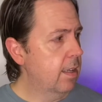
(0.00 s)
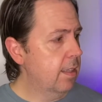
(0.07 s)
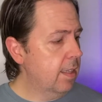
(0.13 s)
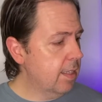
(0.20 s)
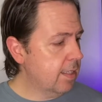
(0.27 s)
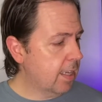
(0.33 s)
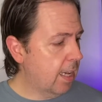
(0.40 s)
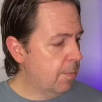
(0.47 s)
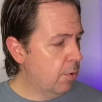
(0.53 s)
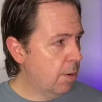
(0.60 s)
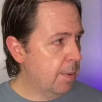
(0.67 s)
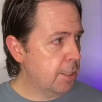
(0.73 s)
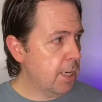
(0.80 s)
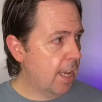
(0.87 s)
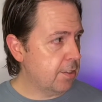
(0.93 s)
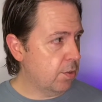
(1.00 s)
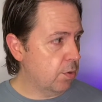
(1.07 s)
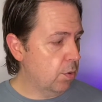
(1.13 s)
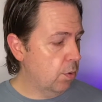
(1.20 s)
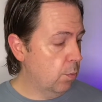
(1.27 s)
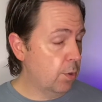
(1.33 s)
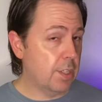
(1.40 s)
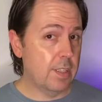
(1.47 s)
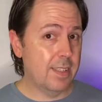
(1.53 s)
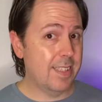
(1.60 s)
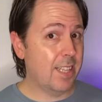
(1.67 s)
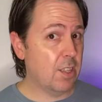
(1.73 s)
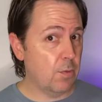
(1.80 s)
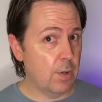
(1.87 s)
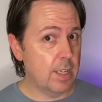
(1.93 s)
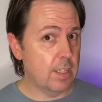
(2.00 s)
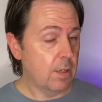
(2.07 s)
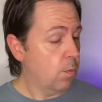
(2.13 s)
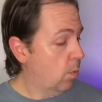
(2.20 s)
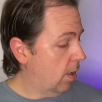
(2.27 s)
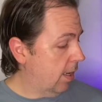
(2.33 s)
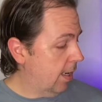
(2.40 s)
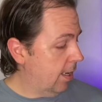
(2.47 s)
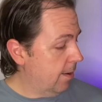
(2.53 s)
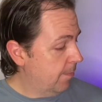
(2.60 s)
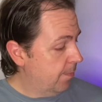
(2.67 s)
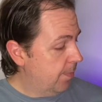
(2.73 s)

This game pretty much has it all, which is another reason why